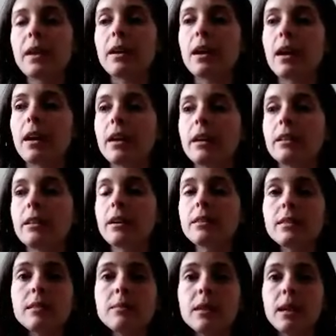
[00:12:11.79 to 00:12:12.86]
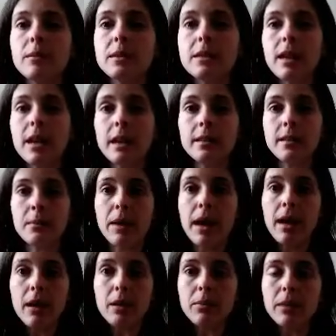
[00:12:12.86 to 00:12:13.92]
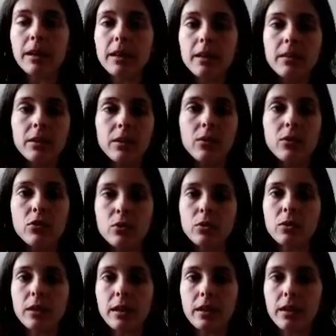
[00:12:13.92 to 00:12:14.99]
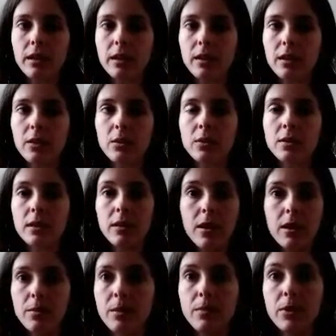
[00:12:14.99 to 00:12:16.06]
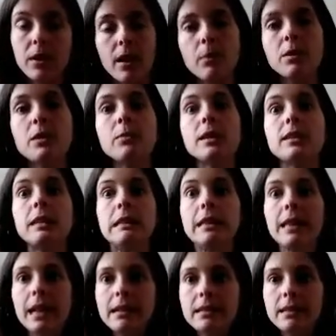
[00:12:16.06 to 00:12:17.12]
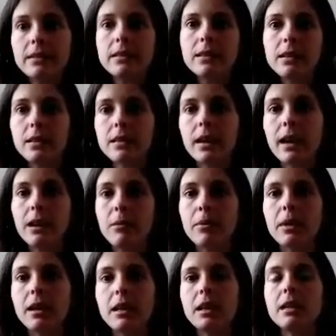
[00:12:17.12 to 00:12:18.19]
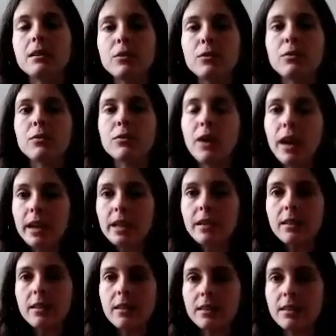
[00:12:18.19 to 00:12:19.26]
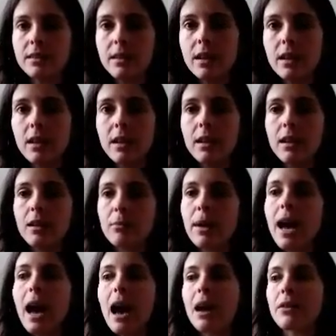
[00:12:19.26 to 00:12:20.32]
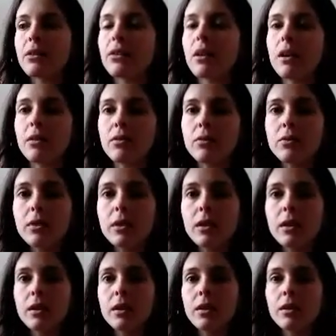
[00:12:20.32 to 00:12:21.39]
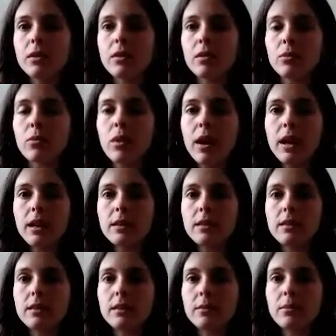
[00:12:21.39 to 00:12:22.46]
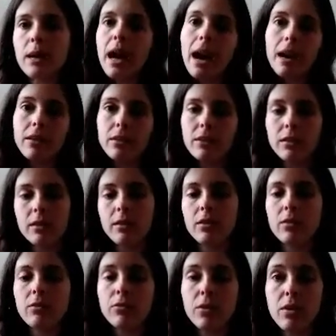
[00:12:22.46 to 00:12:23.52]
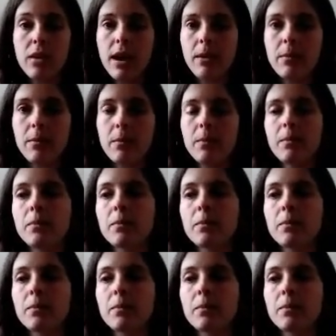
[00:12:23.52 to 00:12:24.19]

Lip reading: It does sometimes take some help, like usually, like, a lot of people come to me to get the help they need to find this path of the right path for them.